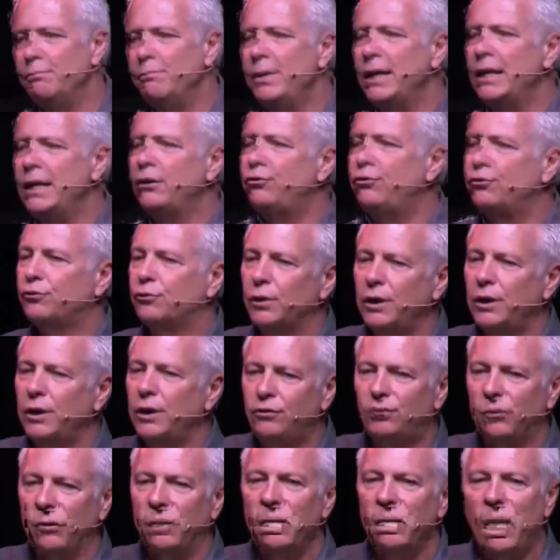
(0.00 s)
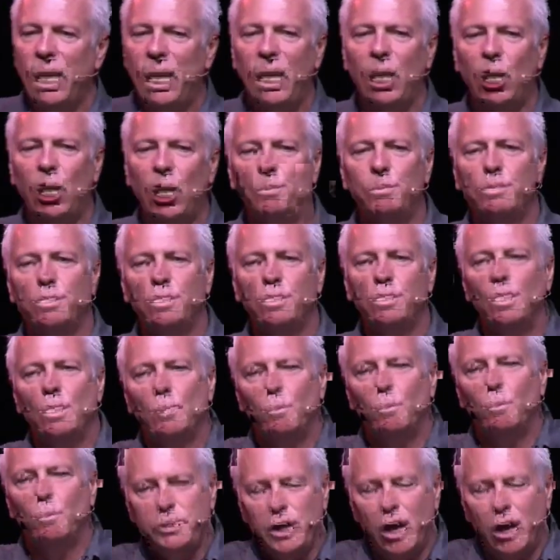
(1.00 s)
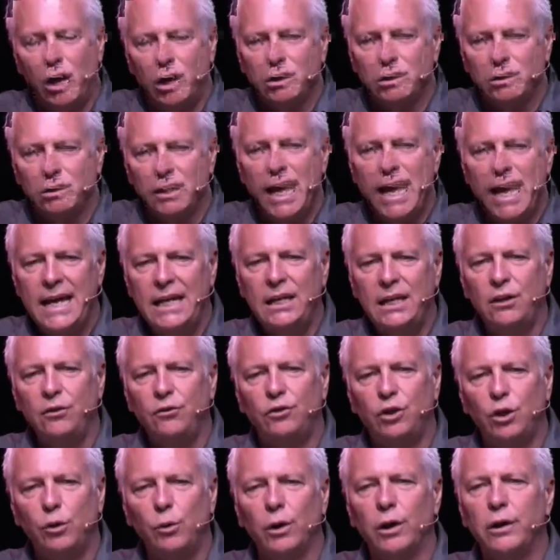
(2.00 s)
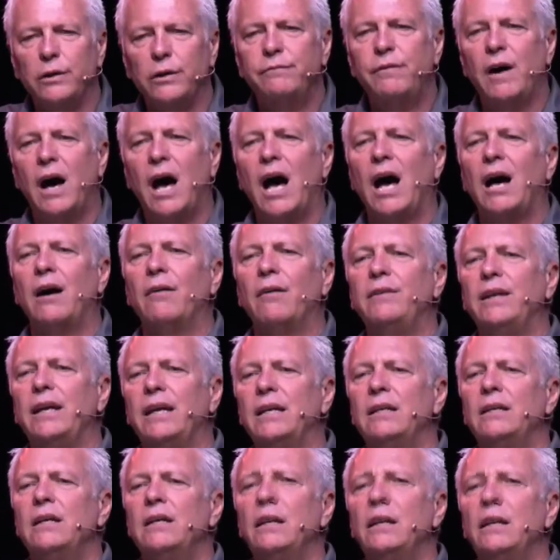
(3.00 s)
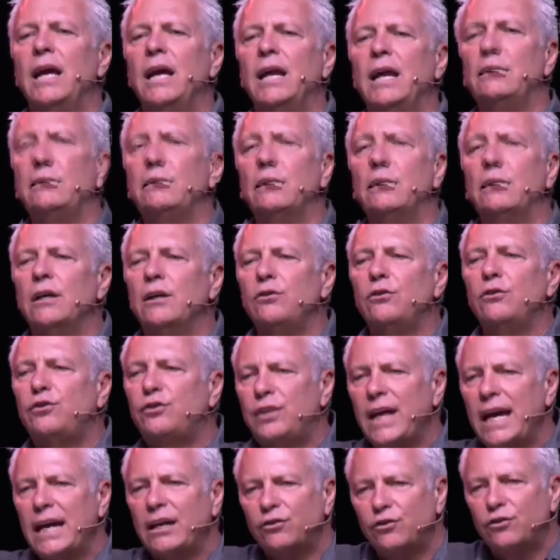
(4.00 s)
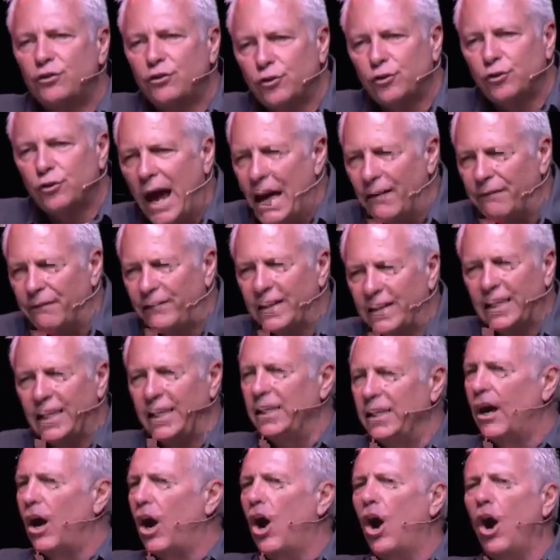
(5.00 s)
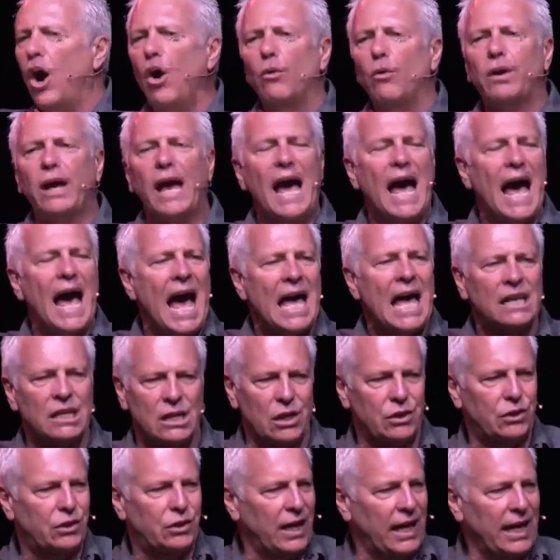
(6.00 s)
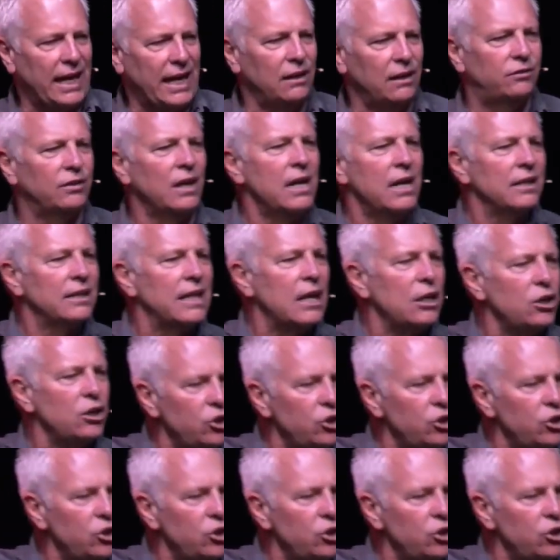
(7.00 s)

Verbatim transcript: ministries that help young ladies who are involved in, in sex trafficking, all kinds of things that